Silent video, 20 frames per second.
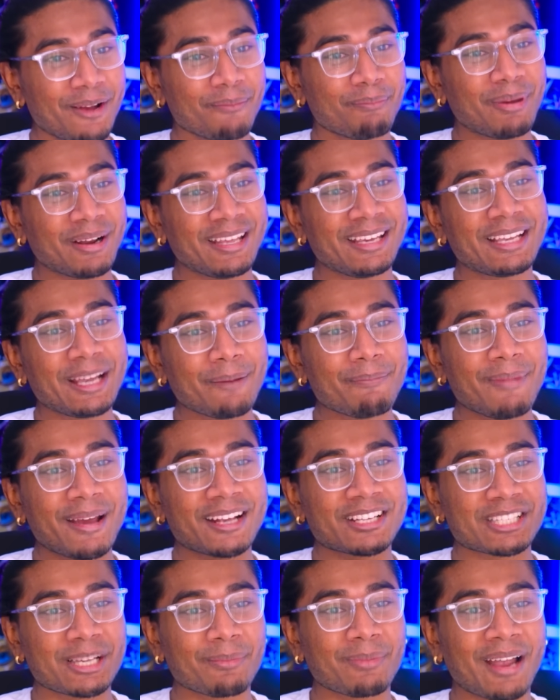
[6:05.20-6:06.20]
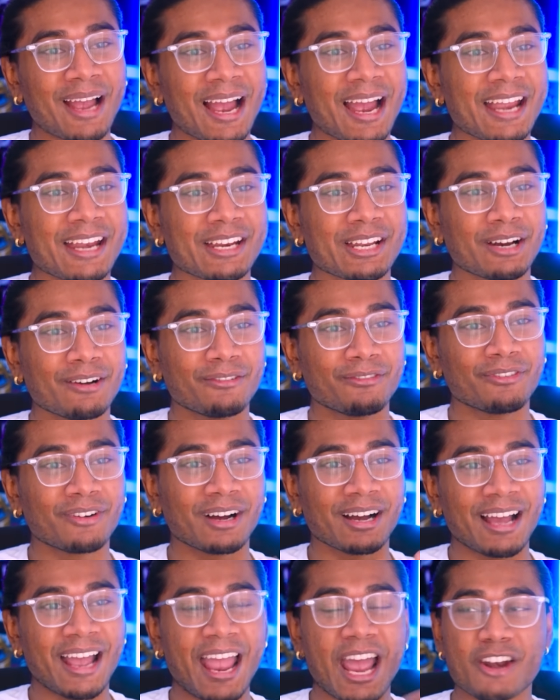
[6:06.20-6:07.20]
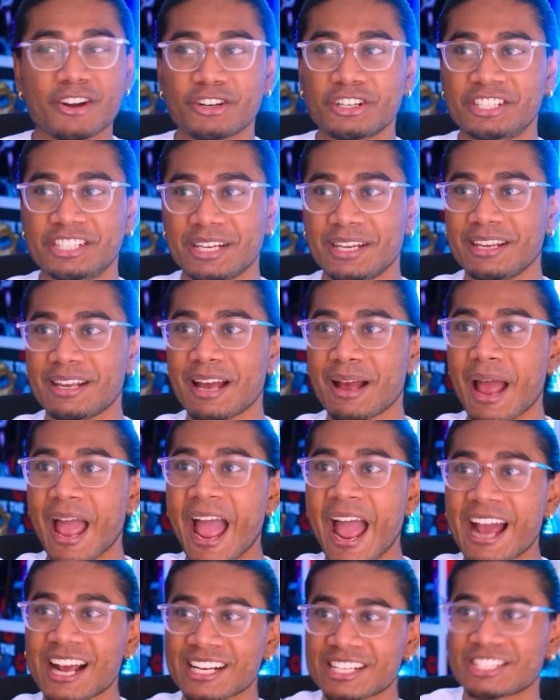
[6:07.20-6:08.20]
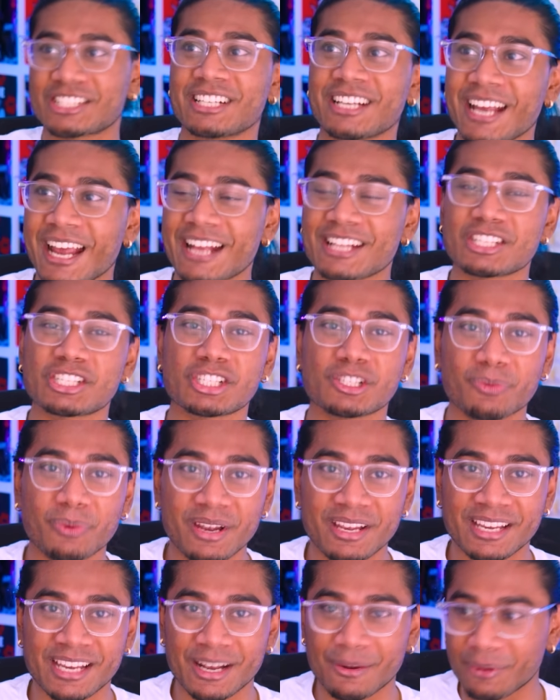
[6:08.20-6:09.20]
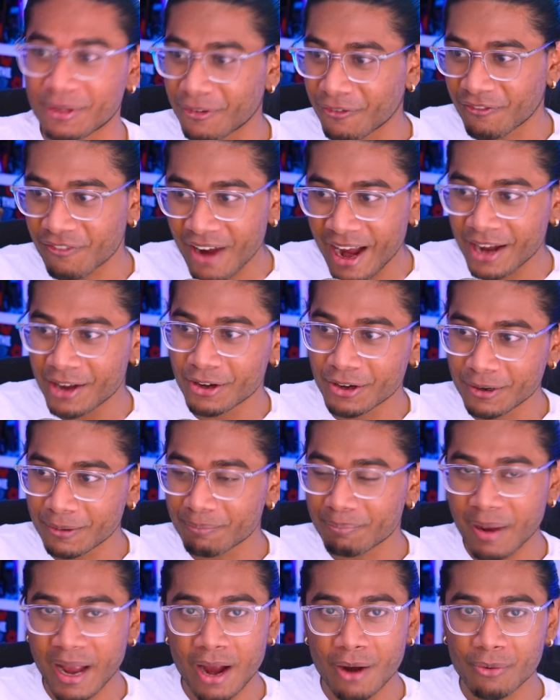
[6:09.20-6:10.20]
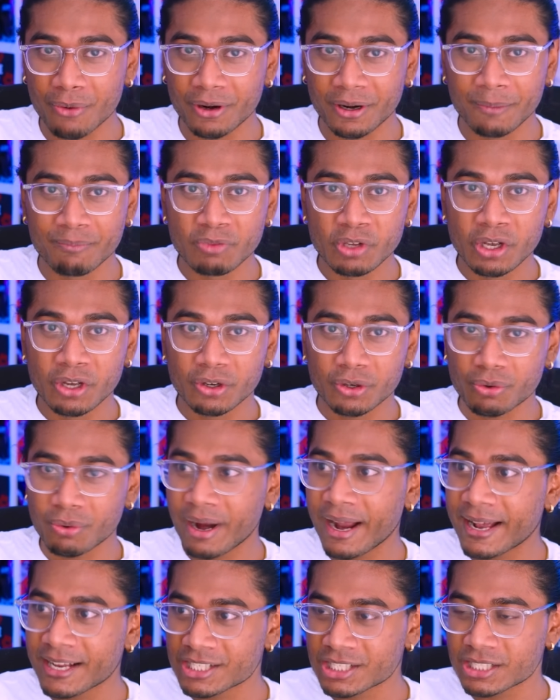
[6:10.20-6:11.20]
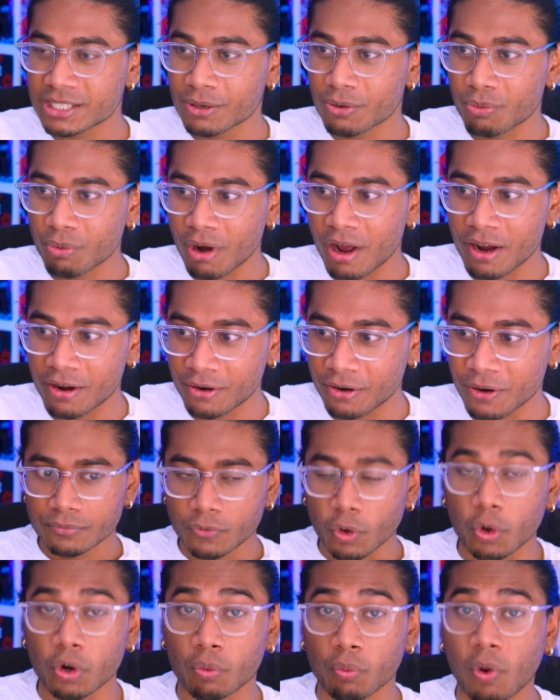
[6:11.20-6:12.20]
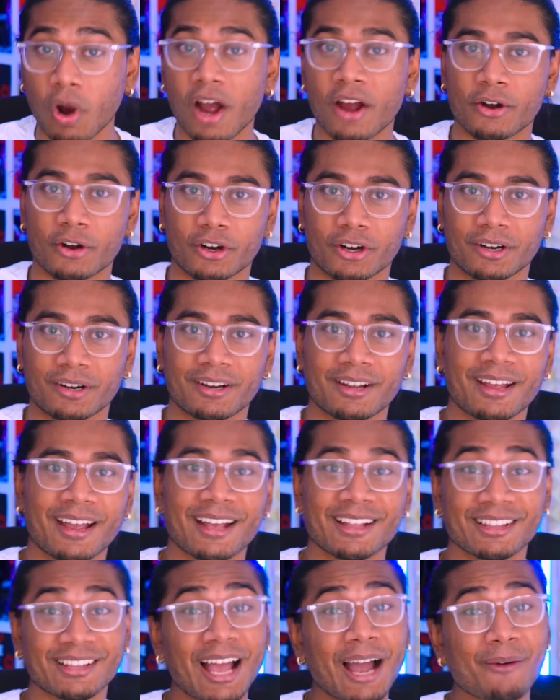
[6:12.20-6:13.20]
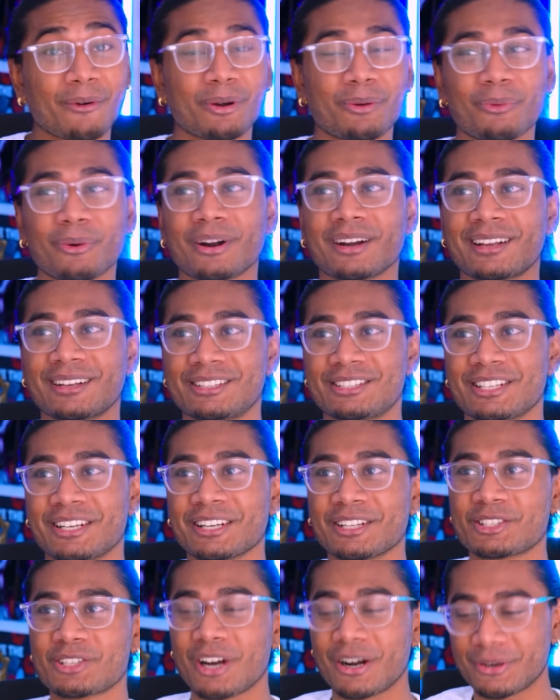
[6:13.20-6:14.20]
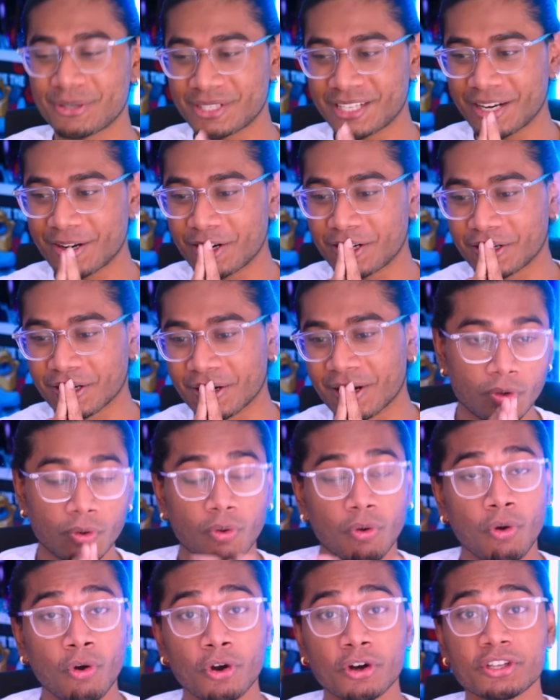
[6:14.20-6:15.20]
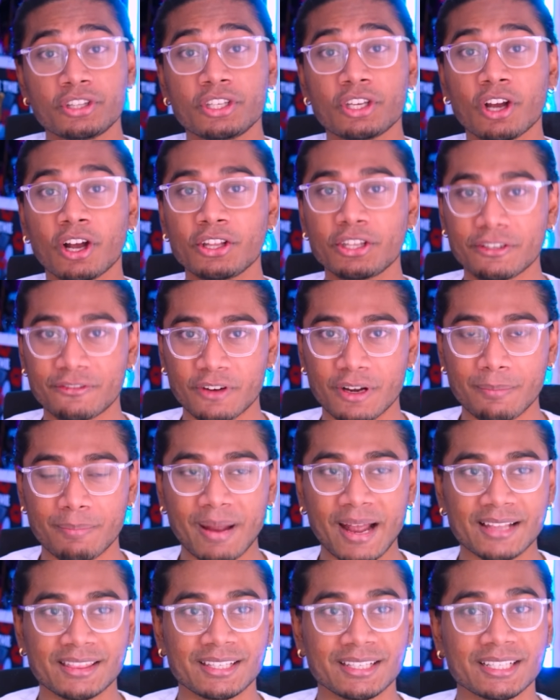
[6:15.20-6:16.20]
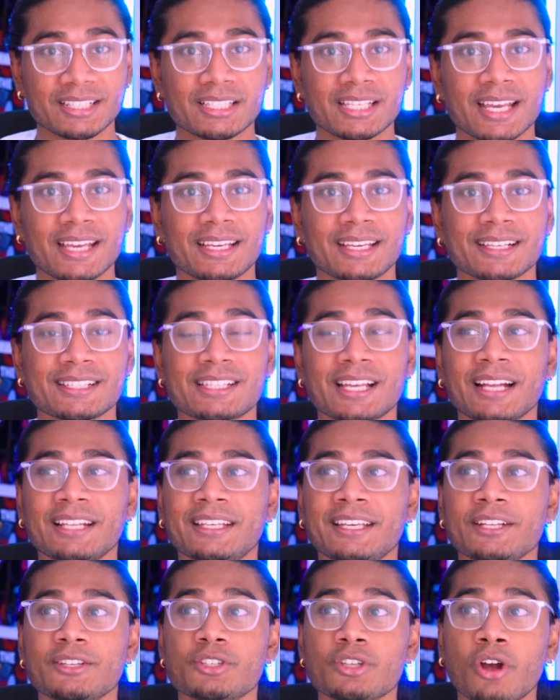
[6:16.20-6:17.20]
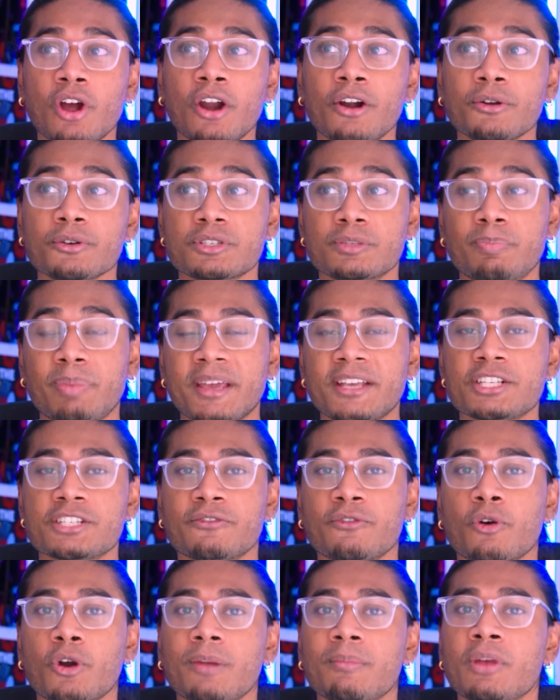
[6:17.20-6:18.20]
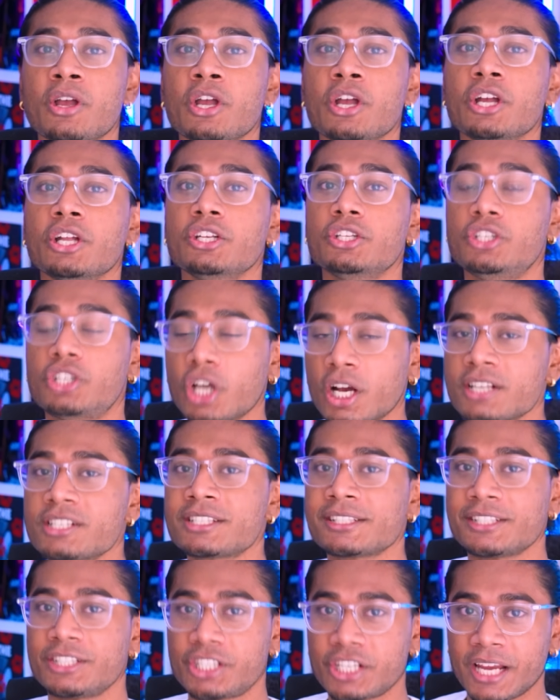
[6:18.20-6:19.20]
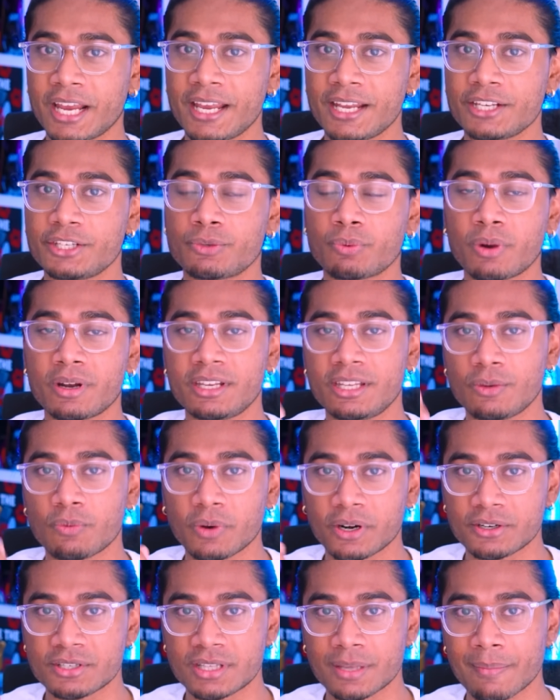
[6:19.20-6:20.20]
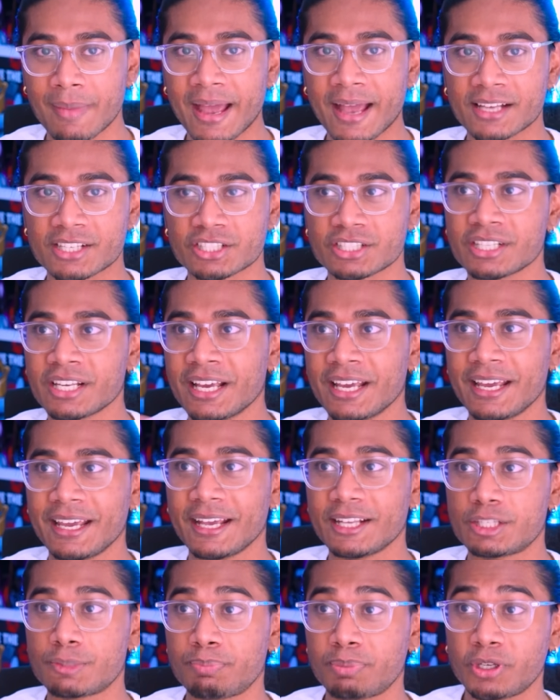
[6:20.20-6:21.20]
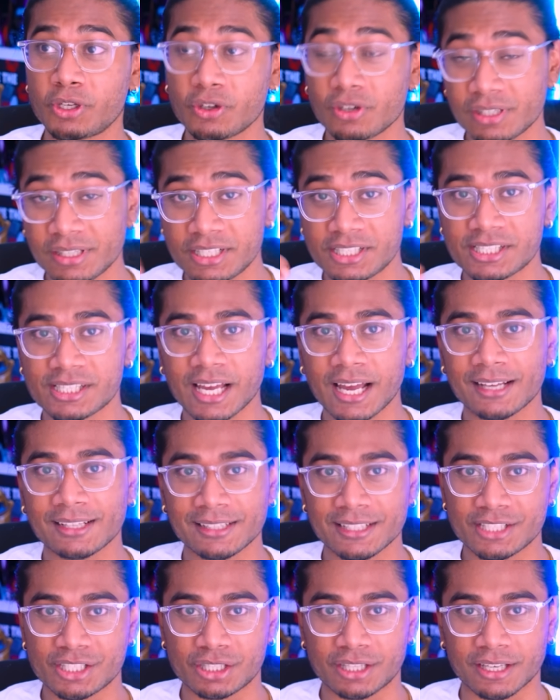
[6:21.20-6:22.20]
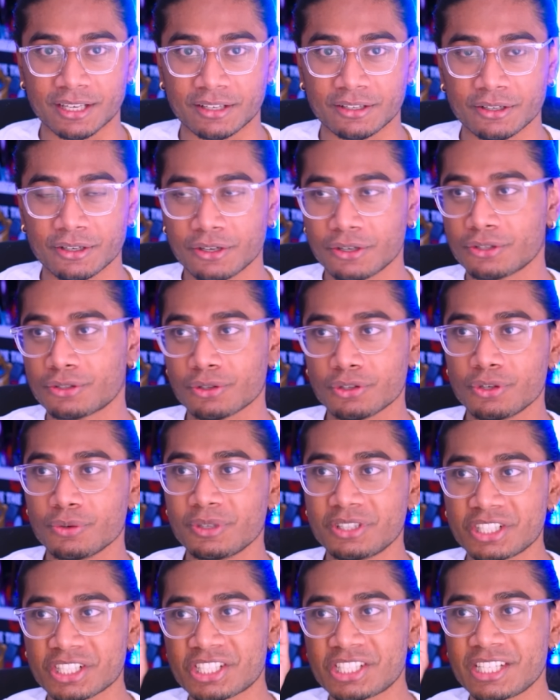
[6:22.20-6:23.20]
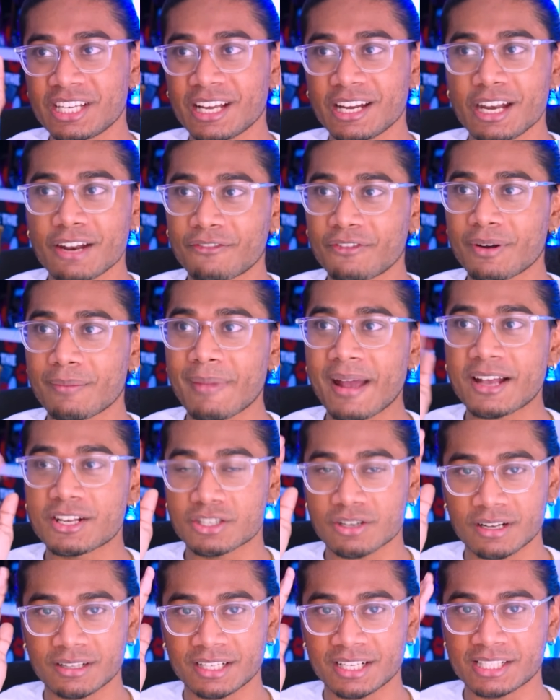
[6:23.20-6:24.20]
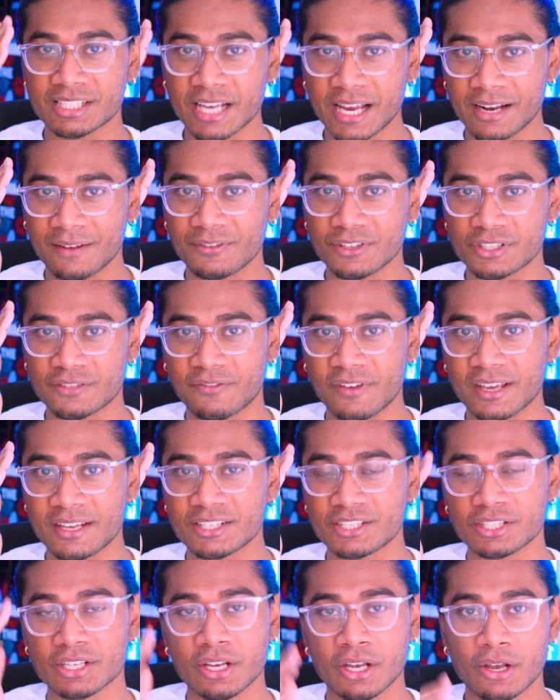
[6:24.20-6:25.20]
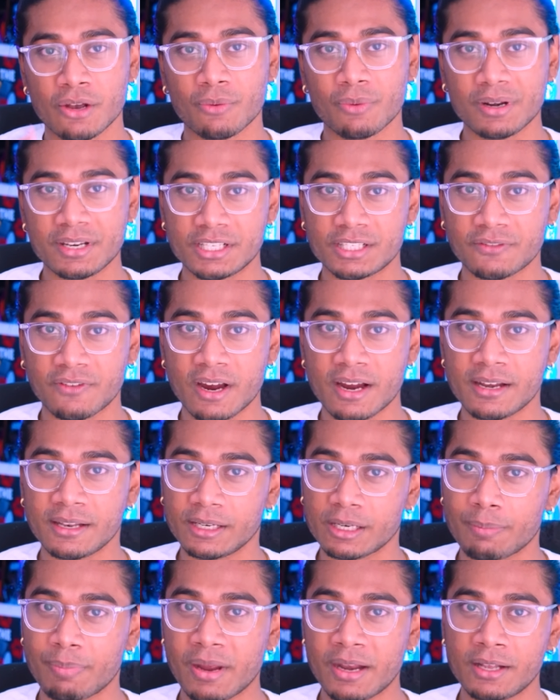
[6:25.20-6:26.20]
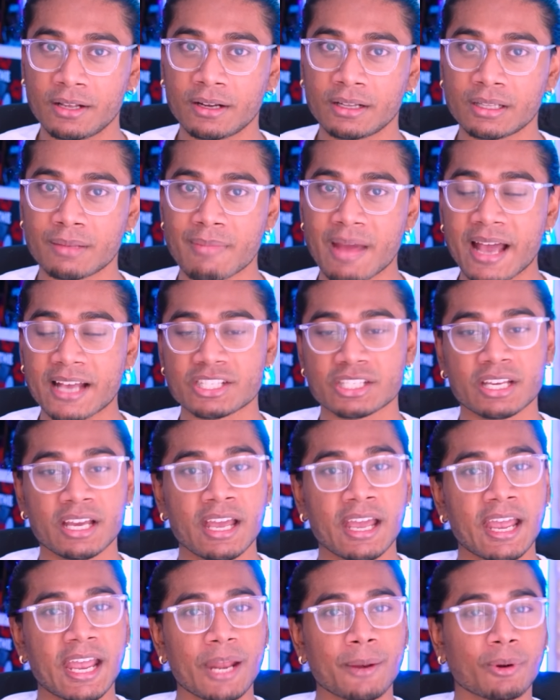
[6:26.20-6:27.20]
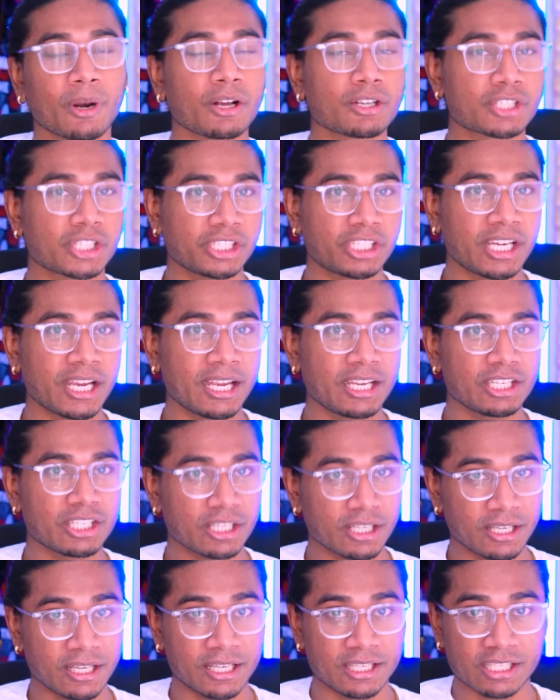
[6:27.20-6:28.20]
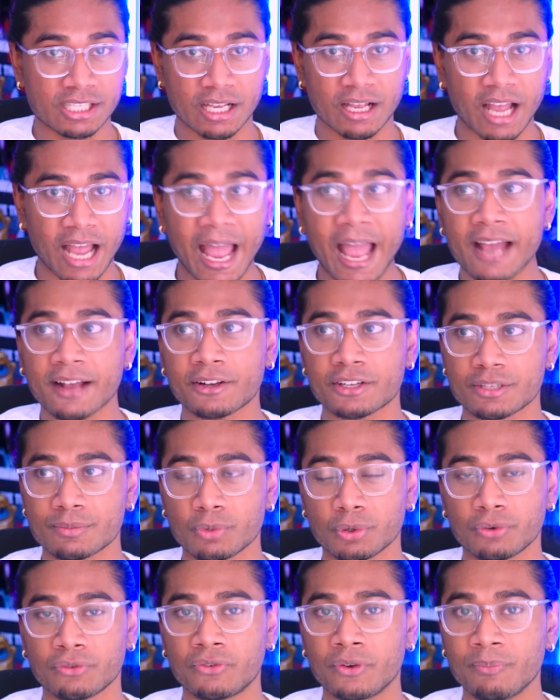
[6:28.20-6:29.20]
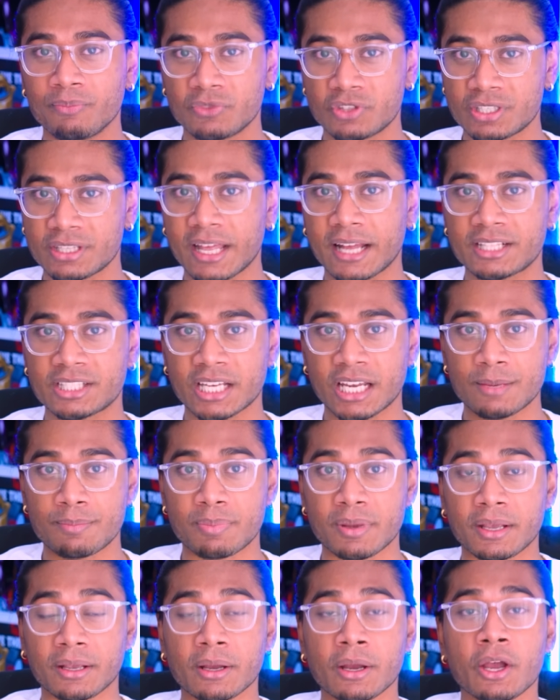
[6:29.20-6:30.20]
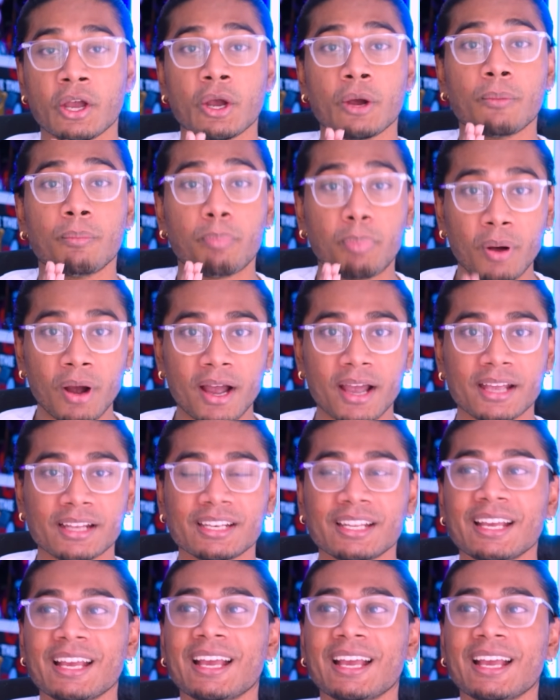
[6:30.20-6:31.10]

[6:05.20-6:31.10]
but he could make some kind of uh, energy axe and swing it with fire, power, grass, rock, or water. And that would work to Kintaro's character. Or the other fun path they could take is that Kintaro's base form doesn't change when he wears the masks. It's purely stylistic. So you would just see a different mask on the side of his face when he's fighting, depending on the mask. And it would also change his axe move to that typing. But